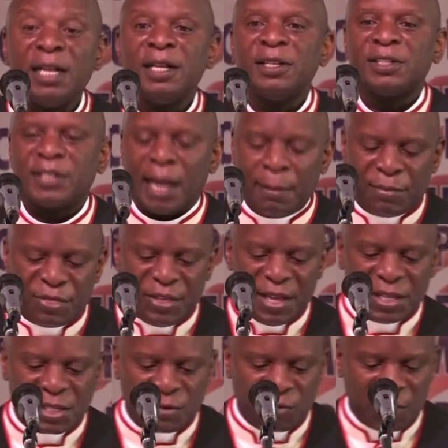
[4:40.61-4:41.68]
Some
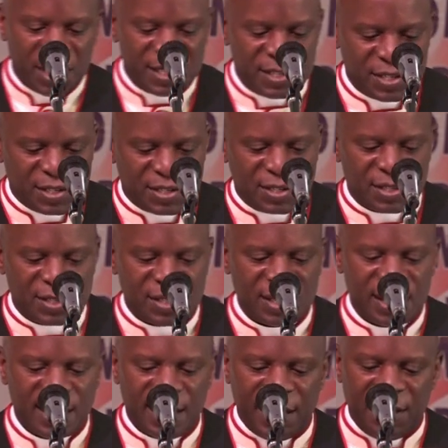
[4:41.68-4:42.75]
things,
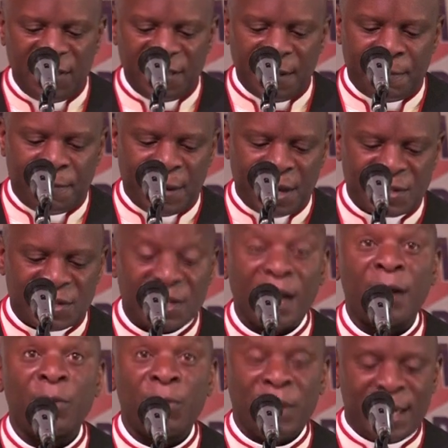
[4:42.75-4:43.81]
friends, in the past
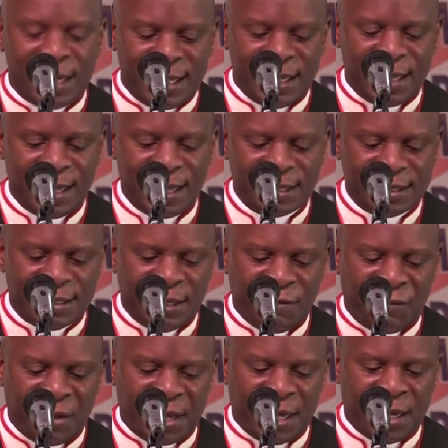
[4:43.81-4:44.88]
are really
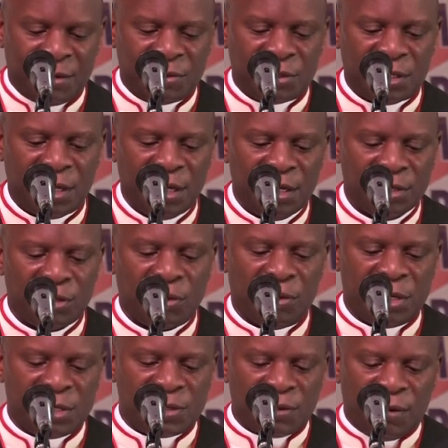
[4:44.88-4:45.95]
difficult to
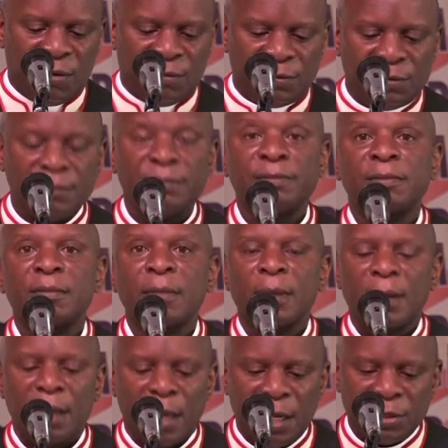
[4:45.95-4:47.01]
resolve.
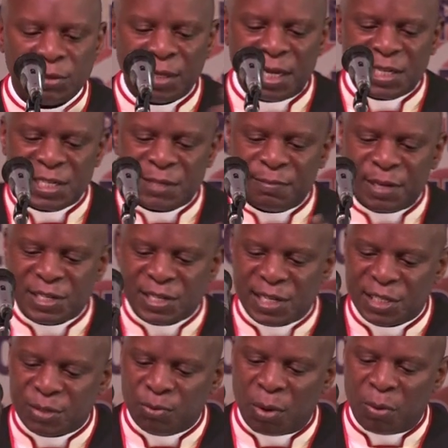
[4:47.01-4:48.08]
In today's
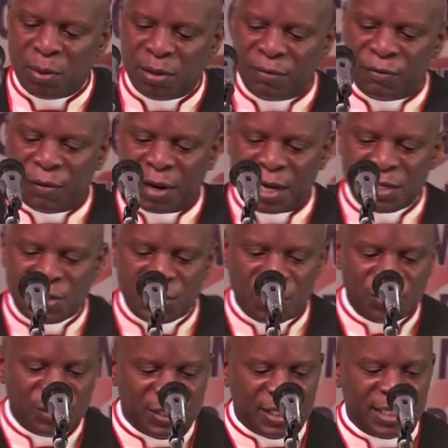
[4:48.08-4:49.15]
message, we will focus
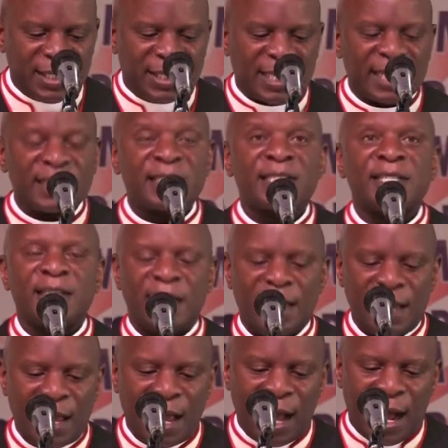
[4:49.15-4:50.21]
on
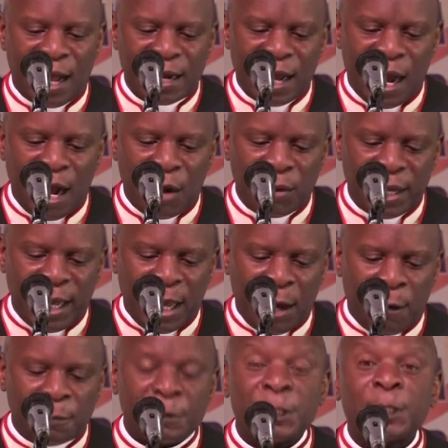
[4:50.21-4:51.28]
Jesus and how he
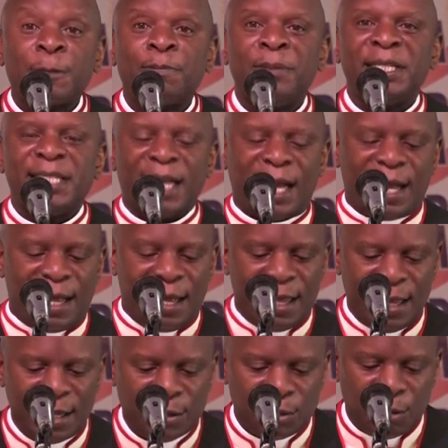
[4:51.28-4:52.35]
helps Peter
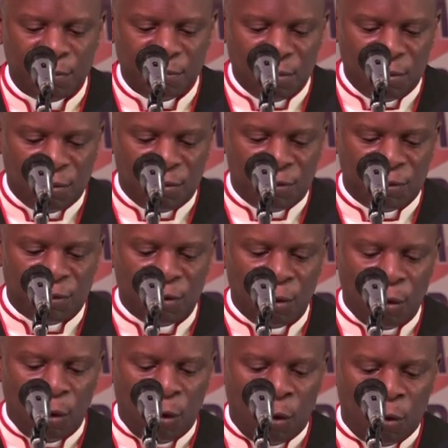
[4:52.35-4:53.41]
to move
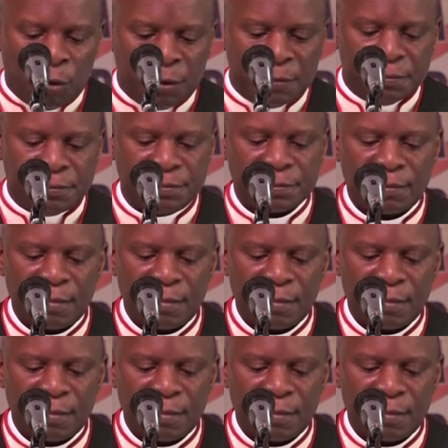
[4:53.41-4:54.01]
on.